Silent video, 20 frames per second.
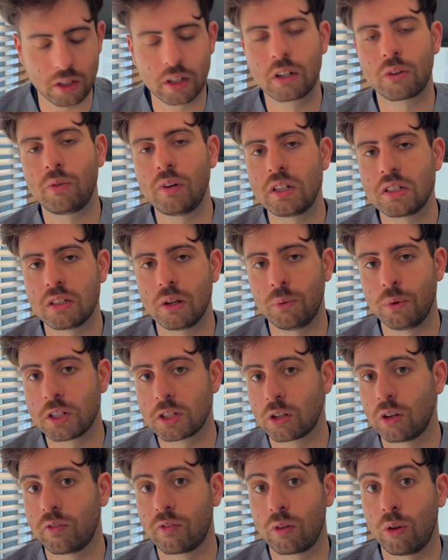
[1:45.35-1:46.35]
increase the
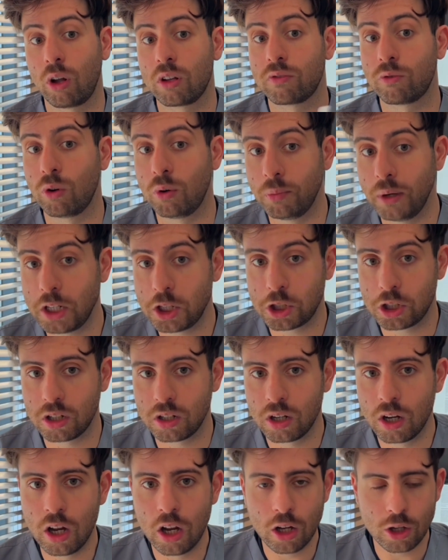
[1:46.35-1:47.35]
risk of clot formation.